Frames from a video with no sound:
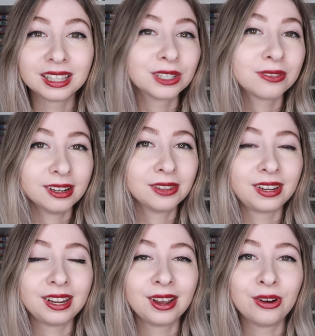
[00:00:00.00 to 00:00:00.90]
it this far in the
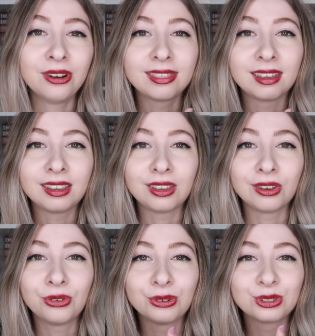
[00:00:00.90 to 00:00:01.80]
video, thank
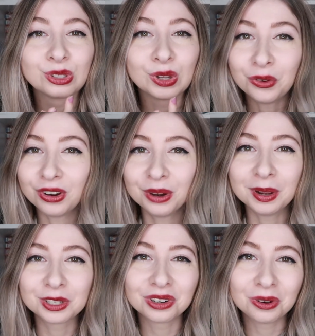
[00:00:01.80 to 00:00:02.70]
you so very
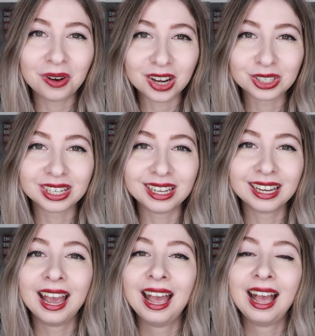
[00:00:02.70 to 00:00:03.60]
much for
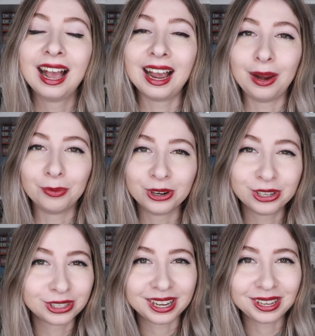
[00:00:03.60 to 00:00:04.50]
watching. I
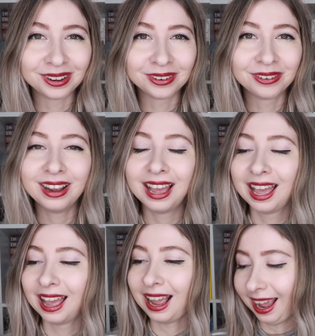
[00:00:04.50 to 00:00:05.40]
appreciate you.
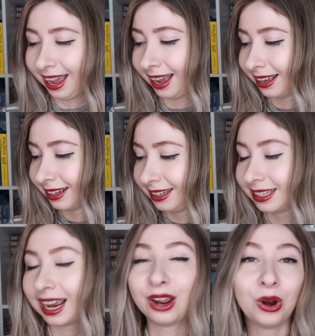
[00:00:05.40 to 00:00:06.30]

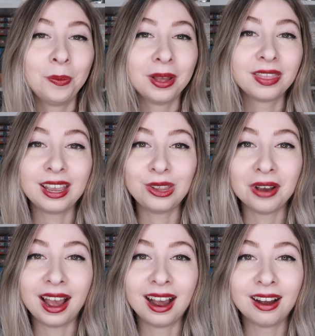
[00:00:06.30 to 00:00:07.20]
And I hope that you
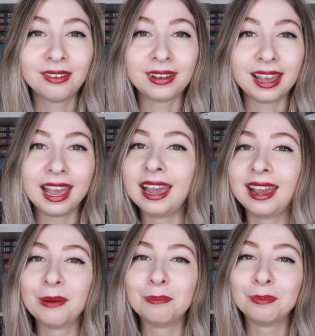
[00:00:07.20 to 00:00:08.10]
have
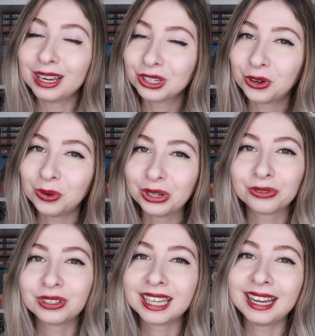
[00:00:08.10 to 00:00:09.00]
a magical,
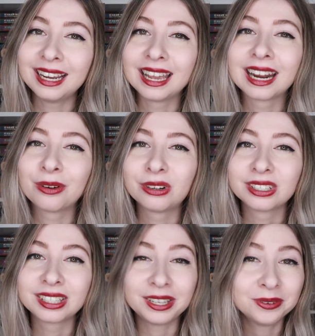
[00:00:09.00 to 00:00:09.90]
wonderful day, and I will
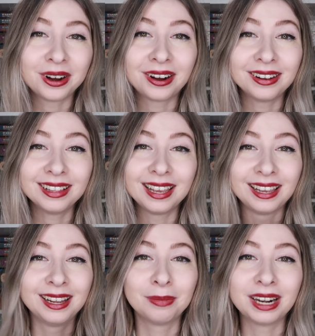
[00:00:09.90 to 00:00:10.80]
see you all
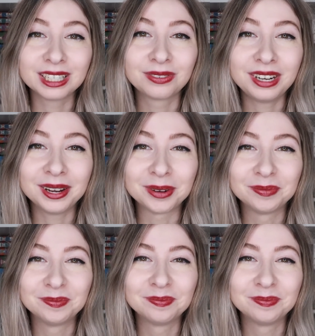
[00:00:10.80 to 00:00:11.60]
in my next video.